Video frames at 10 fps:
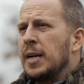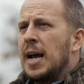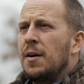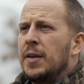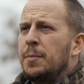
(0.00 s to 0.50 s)
and
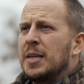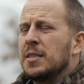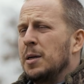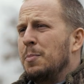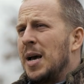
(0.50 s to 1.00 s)
how they
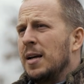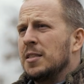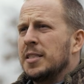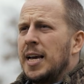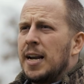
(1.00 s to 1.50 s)
basically
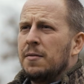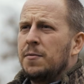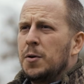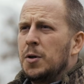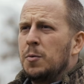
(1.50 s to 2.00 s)
balance getting
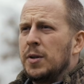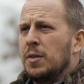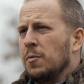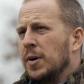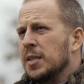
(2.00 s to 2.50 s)
food with
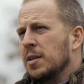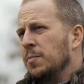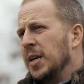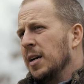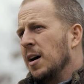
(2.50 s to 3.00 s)
the risk
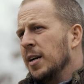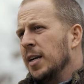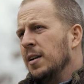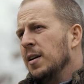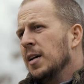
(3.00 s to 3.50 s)
of being hunted.